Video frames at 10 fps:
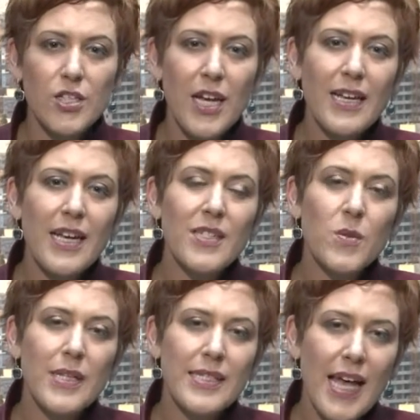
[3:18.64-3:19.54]
China has
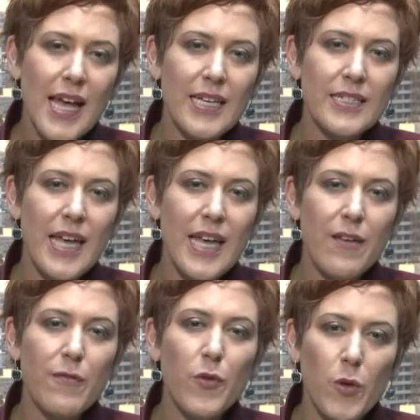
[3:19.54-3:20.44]
always had a
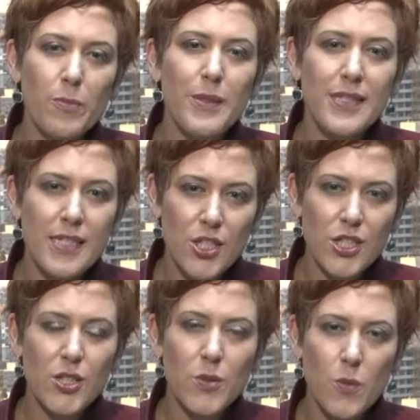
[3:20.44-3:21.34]
firm
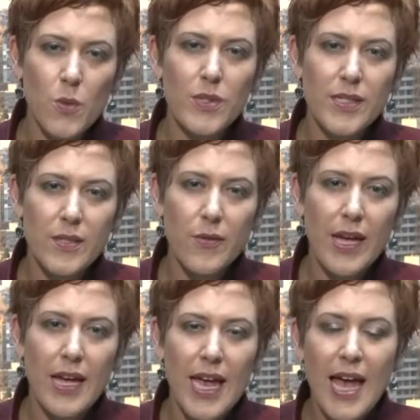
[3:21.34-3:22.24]
position towards
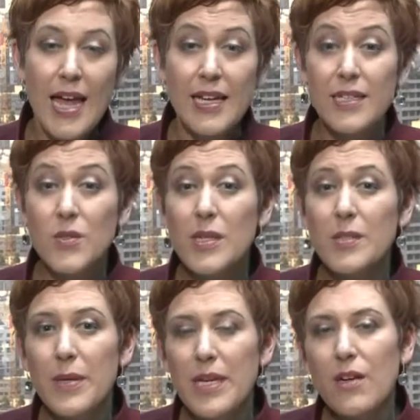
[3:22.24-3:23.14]
Syria, and it has always
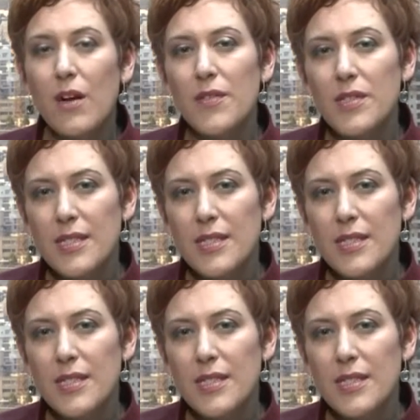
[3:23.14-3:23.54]
been on the